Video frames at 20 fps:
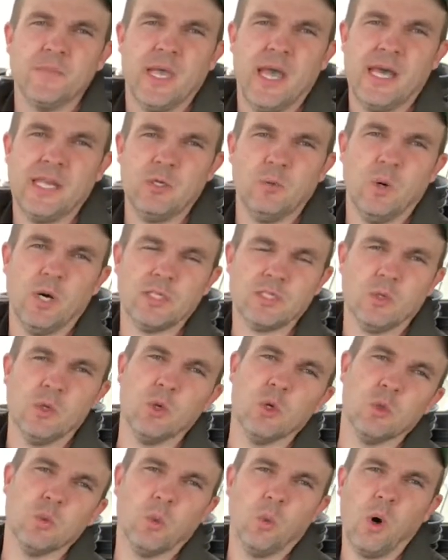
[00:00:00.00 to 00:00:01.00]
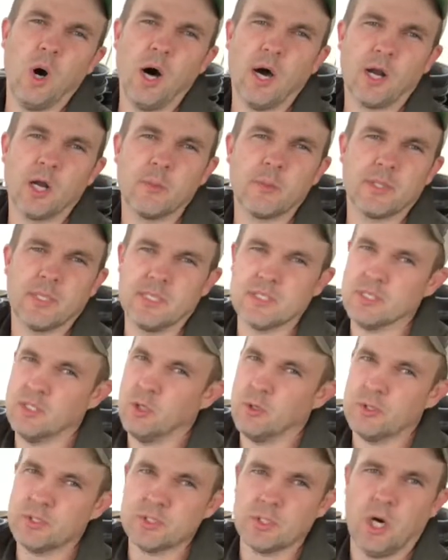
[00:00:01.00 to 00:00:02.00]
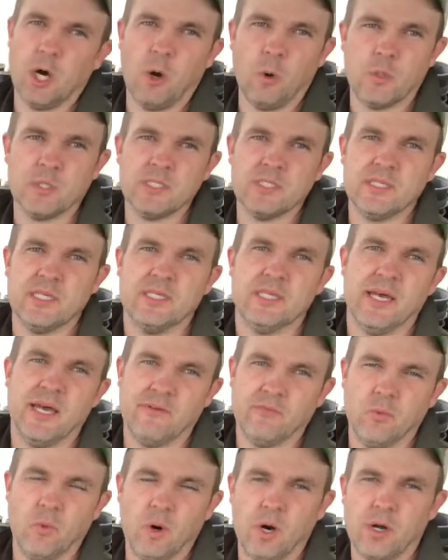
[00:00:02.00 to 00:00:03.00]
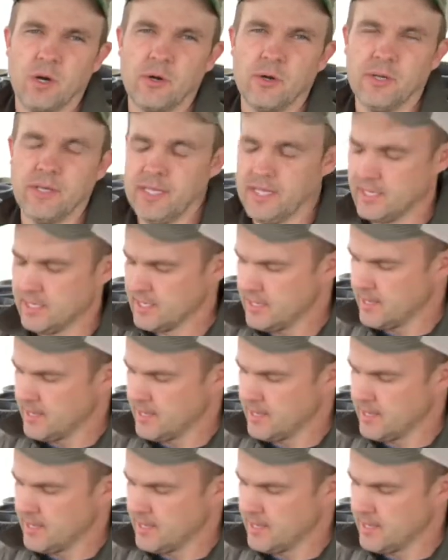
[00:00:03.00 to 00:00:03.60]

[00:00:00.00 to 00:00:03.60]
and you want to hold water because lotus always need to have water in it.